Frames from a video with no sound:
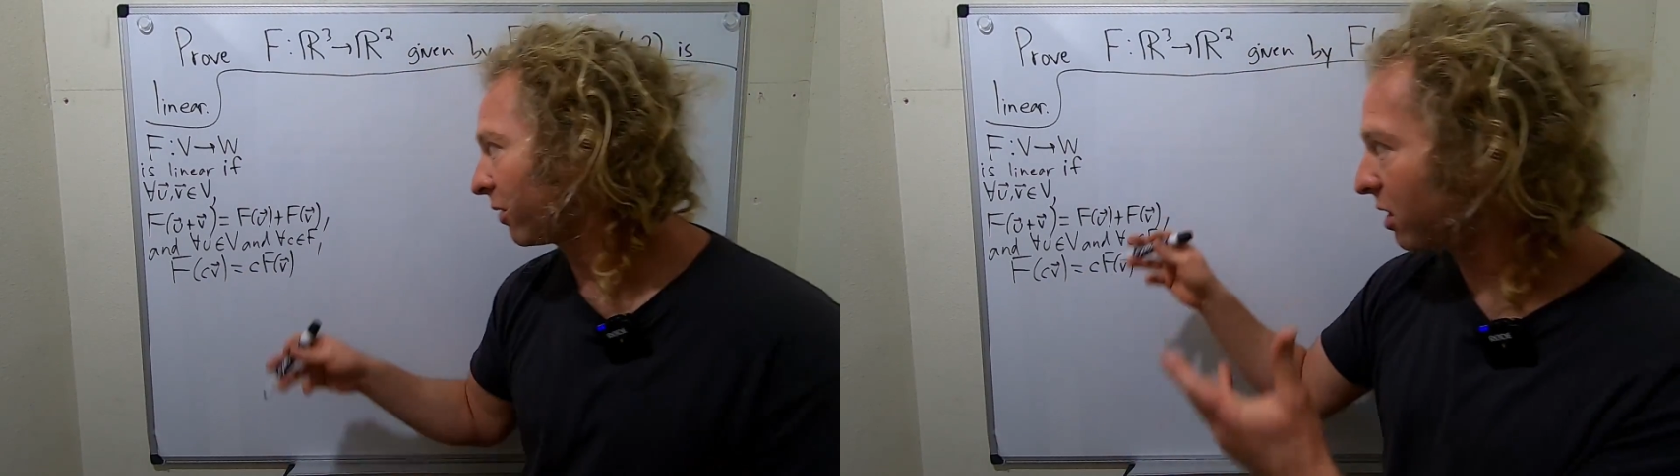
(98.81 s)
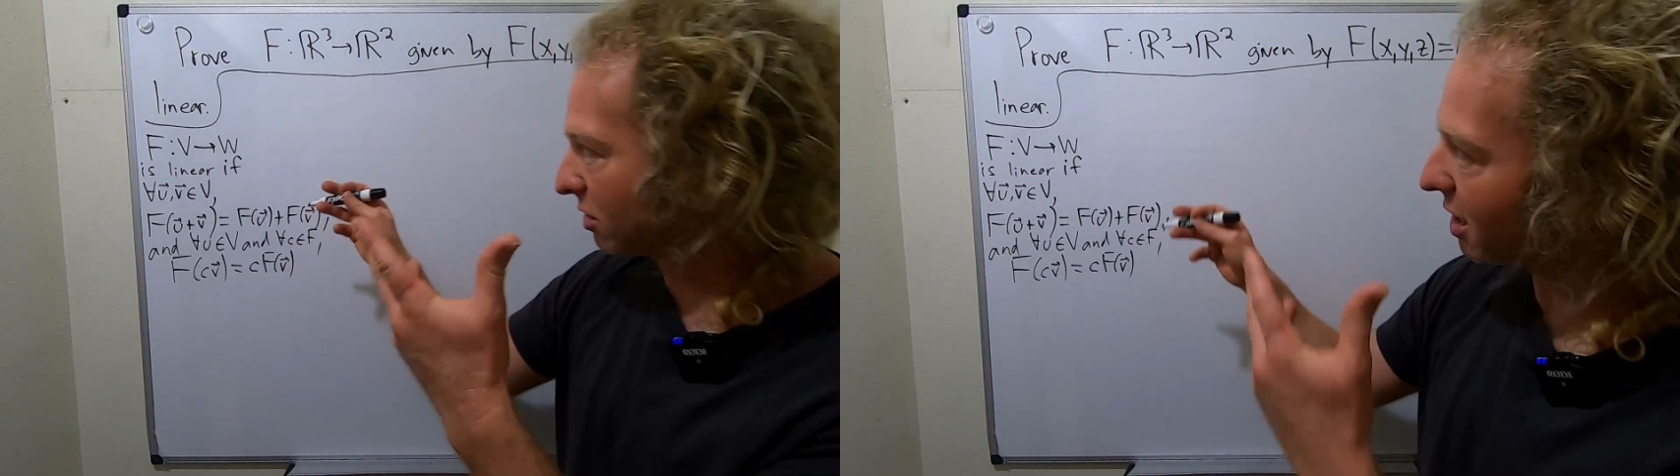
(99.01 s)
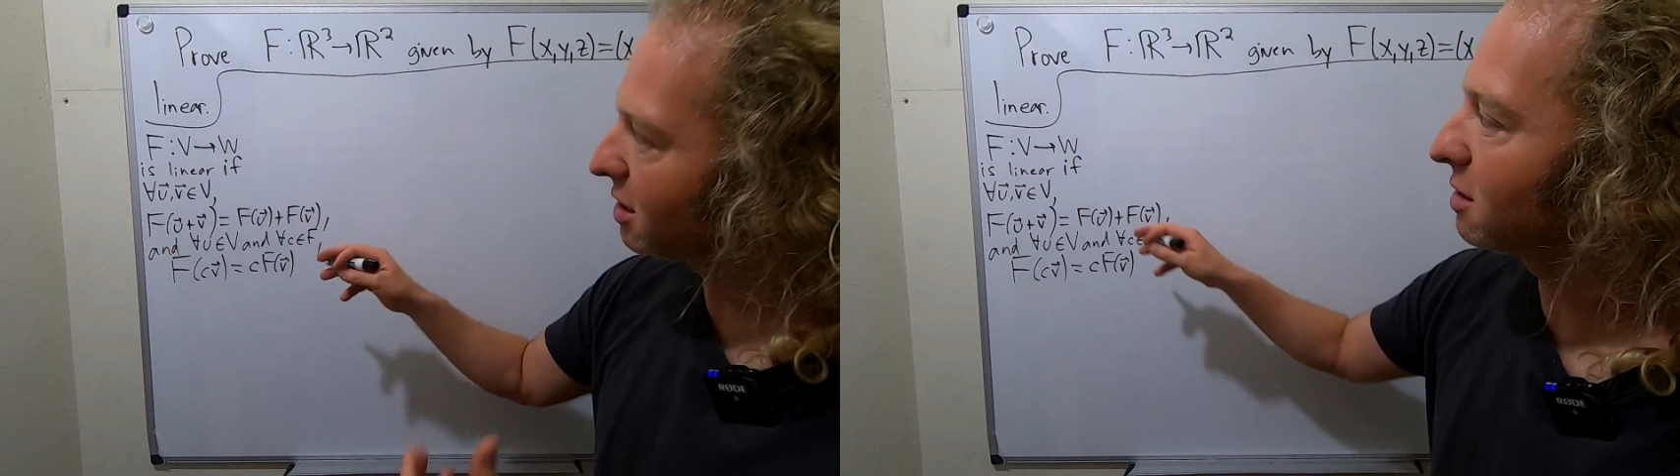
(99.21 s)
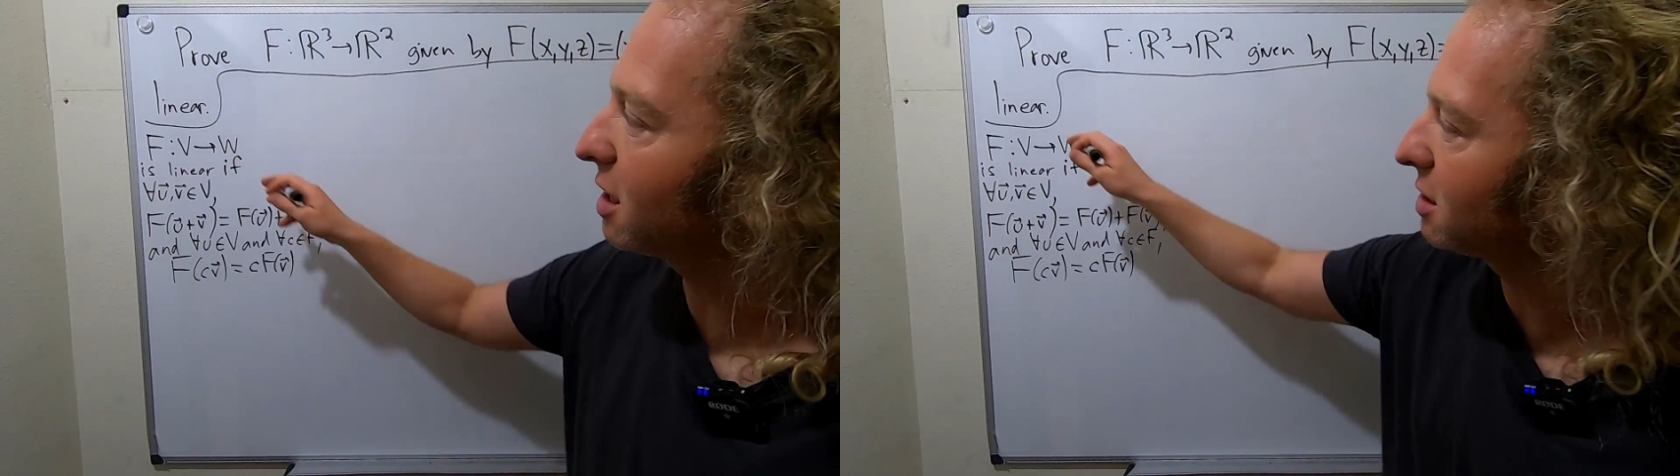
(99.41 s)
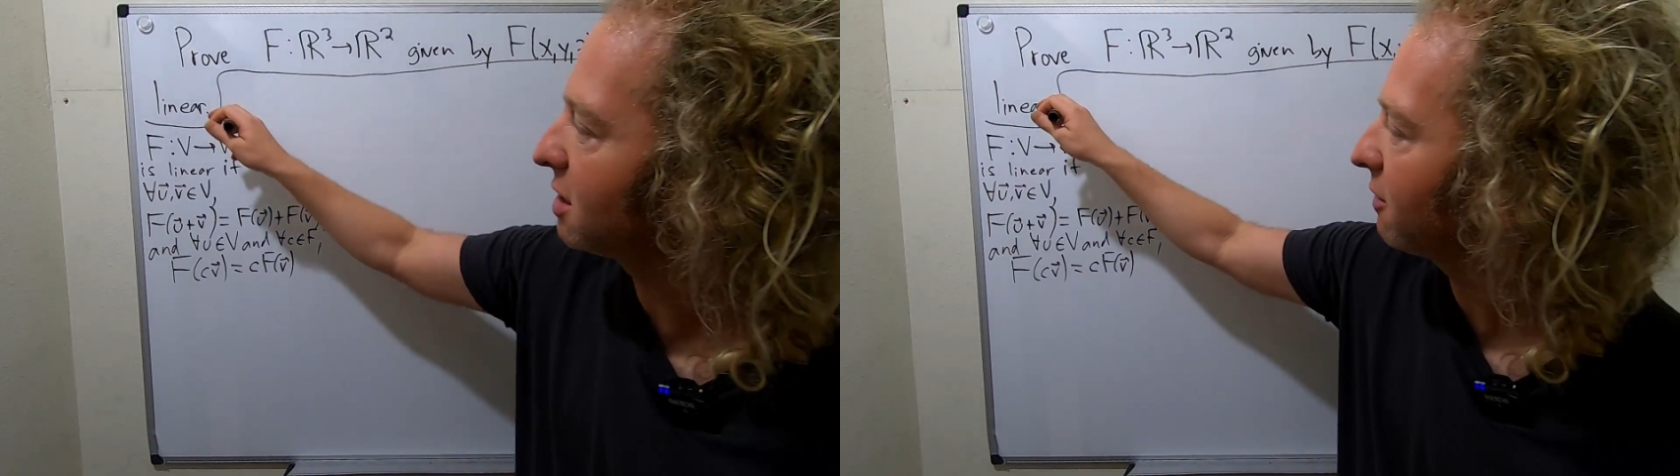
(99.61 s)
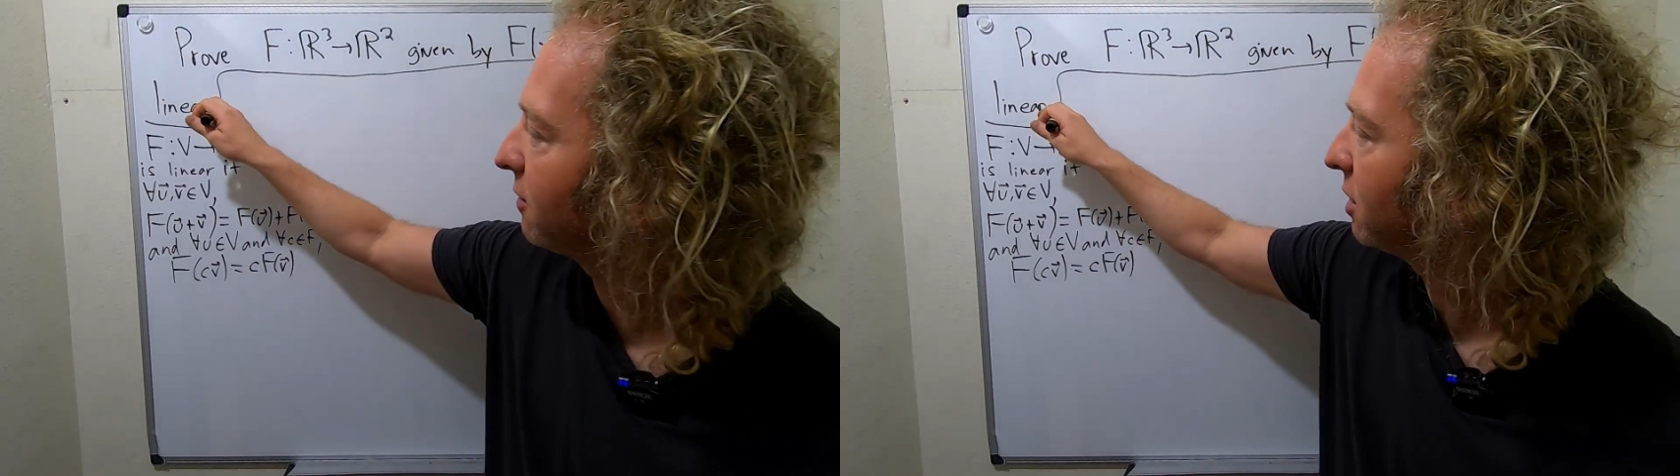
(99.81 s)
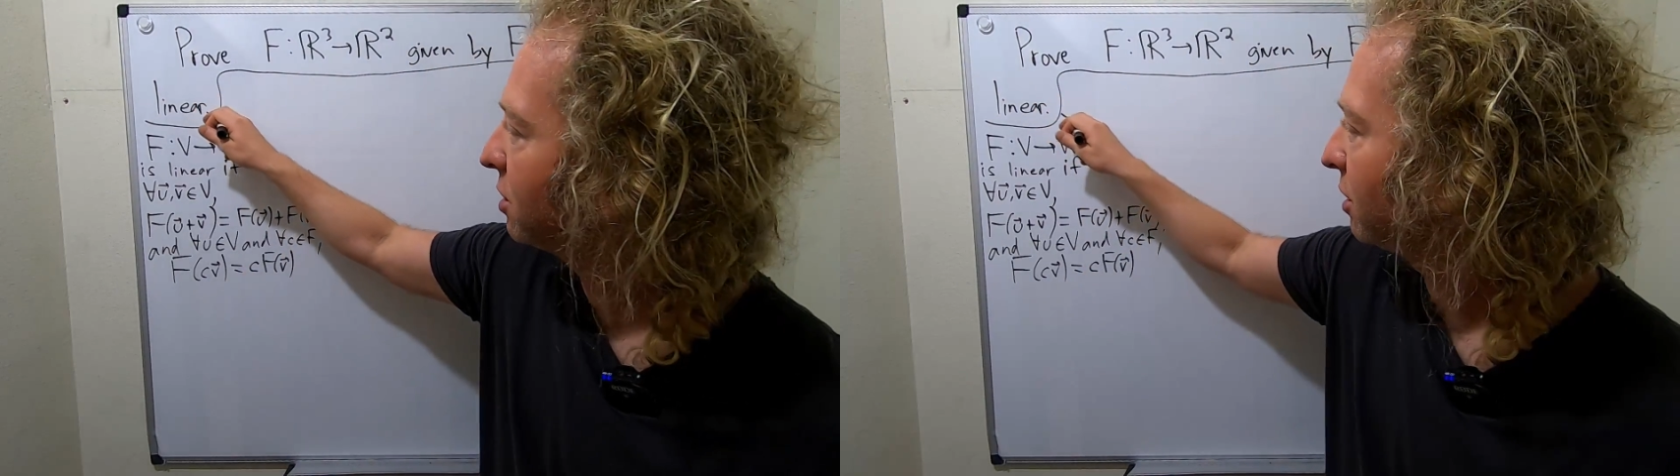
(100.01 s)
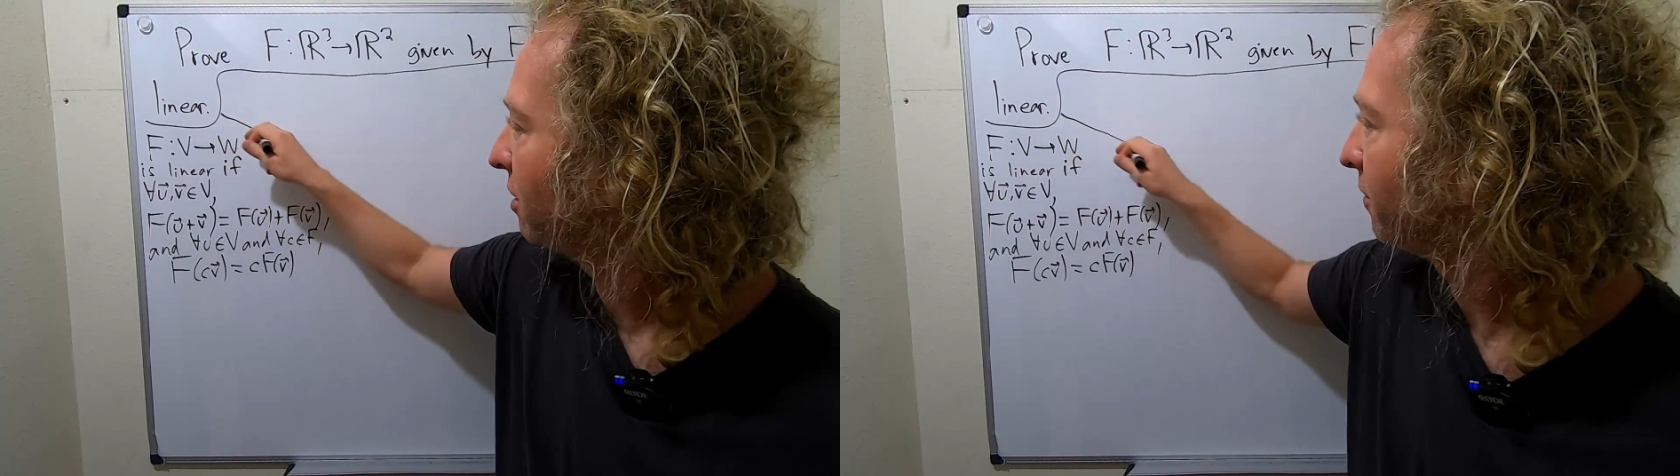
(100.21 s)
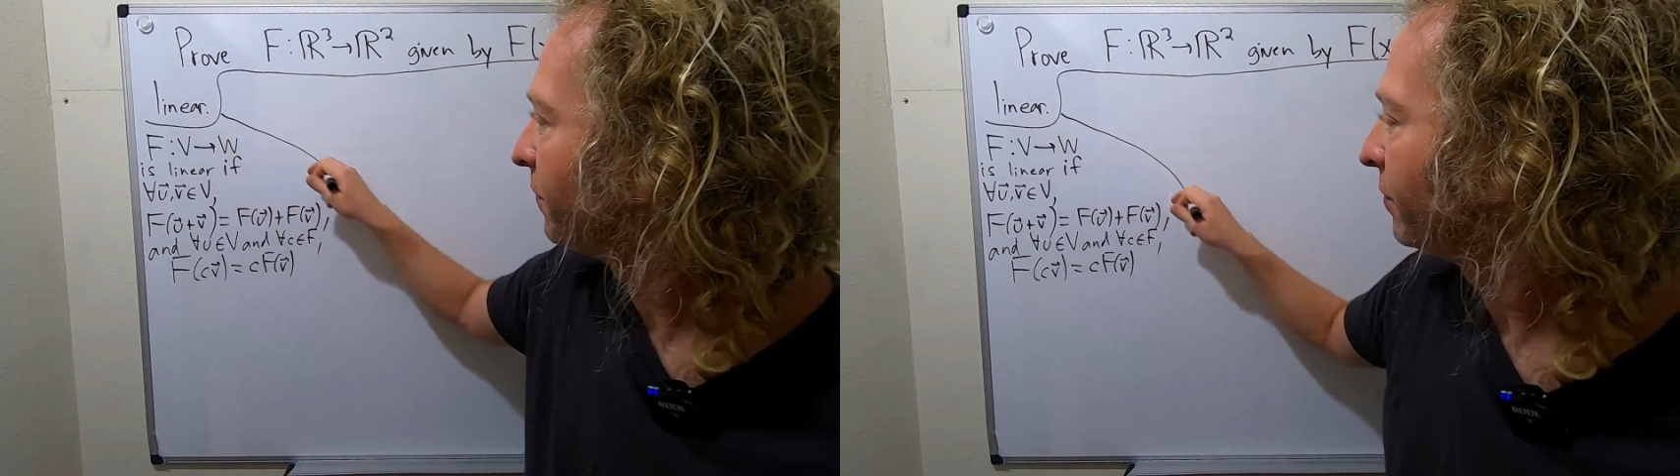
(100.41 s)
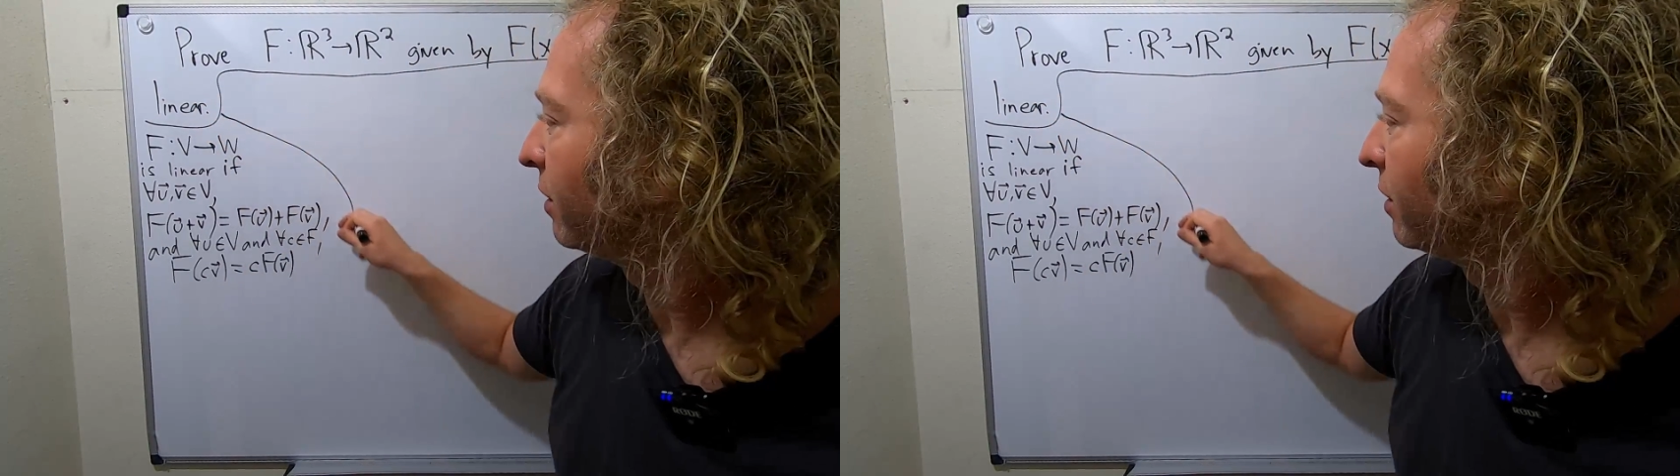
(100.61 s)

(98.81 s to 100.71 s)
Okay, so that's, that's the definition